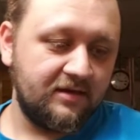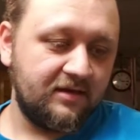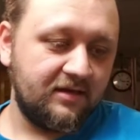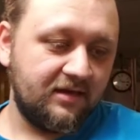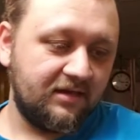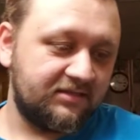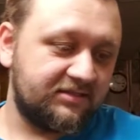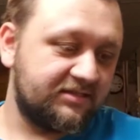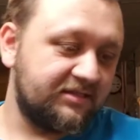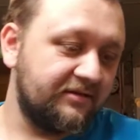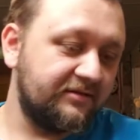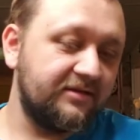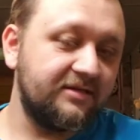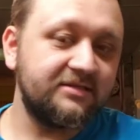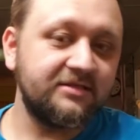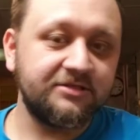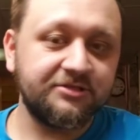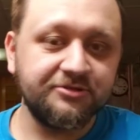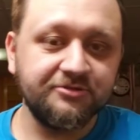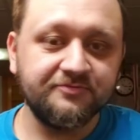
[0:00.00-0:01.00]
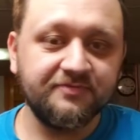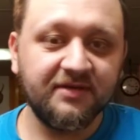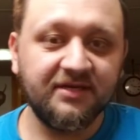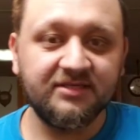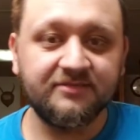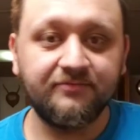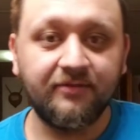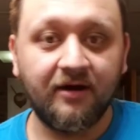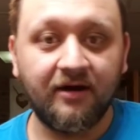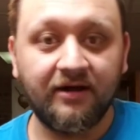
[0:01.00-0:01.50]
It still is a two-piece
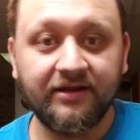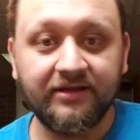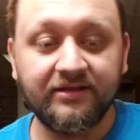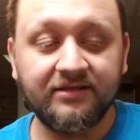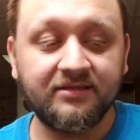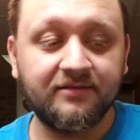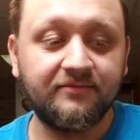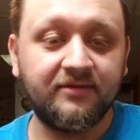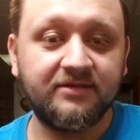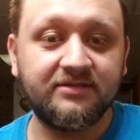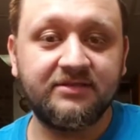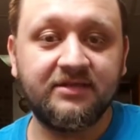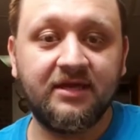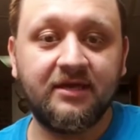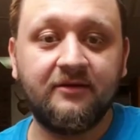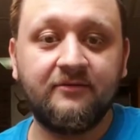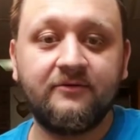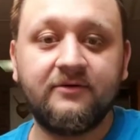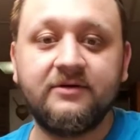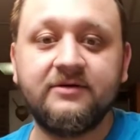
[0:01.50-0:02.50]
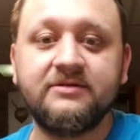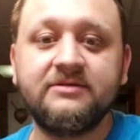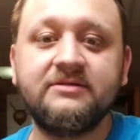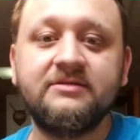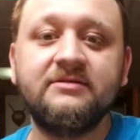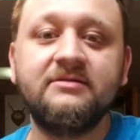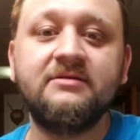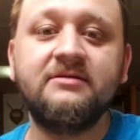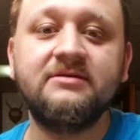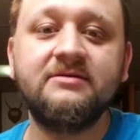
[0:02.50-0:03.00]
body like the Mustang was,
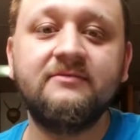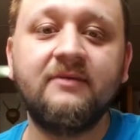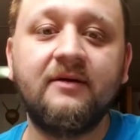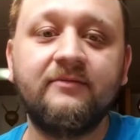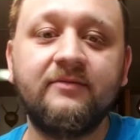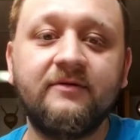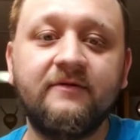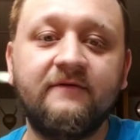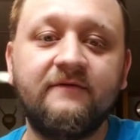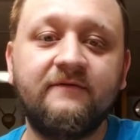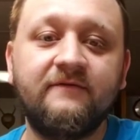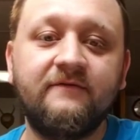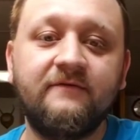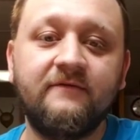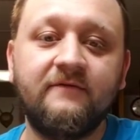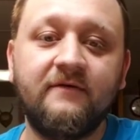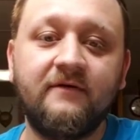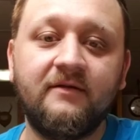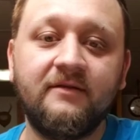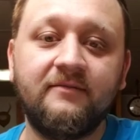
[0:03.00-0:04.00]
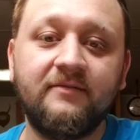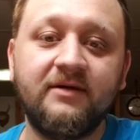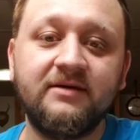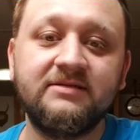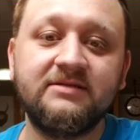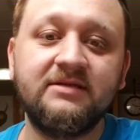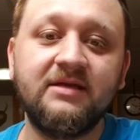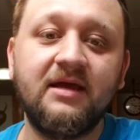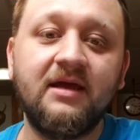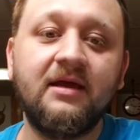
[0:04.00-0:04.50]
because remember on the
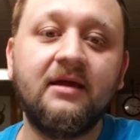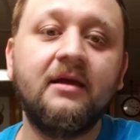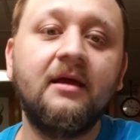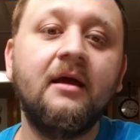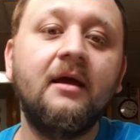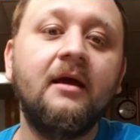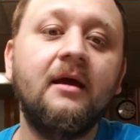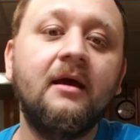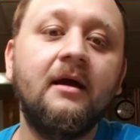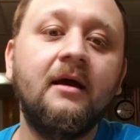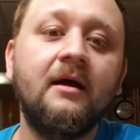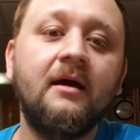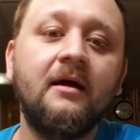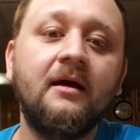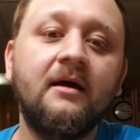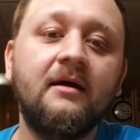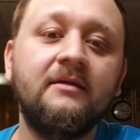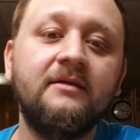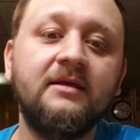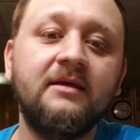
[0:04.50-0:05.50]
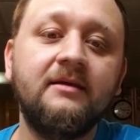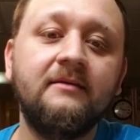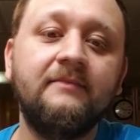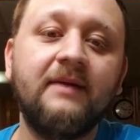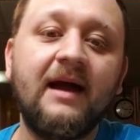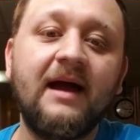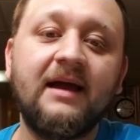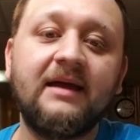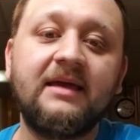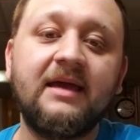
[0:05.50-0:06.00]
Mustang, the
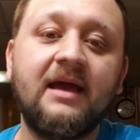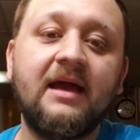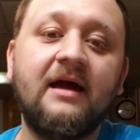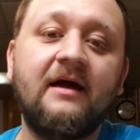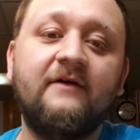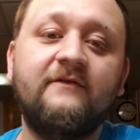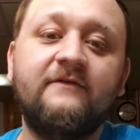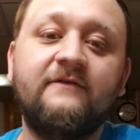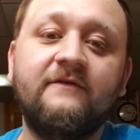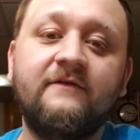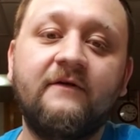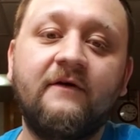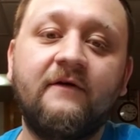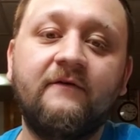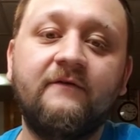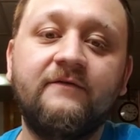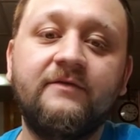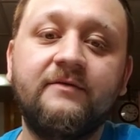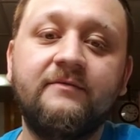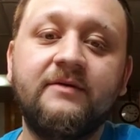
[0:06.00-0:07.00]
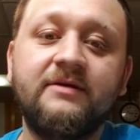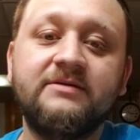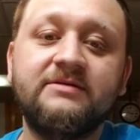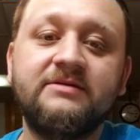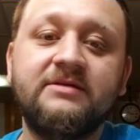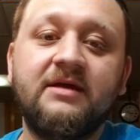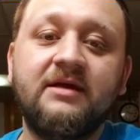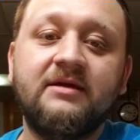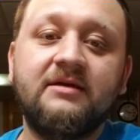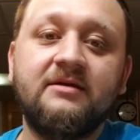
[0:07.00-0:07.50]
back half of the
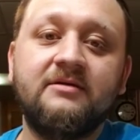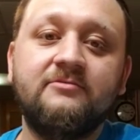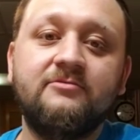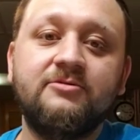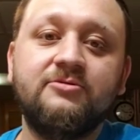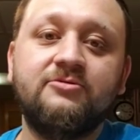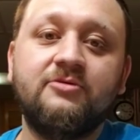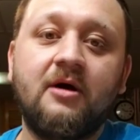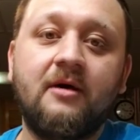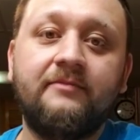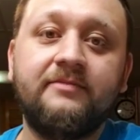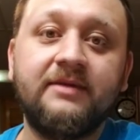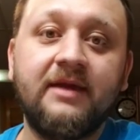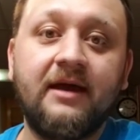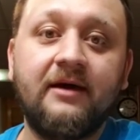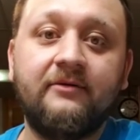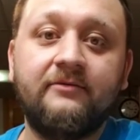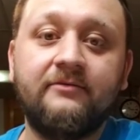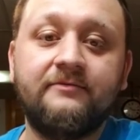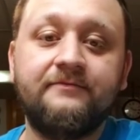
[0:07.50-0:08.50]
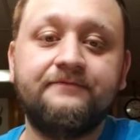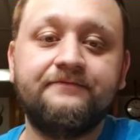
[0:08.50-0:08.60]
Mustang, it would drop down.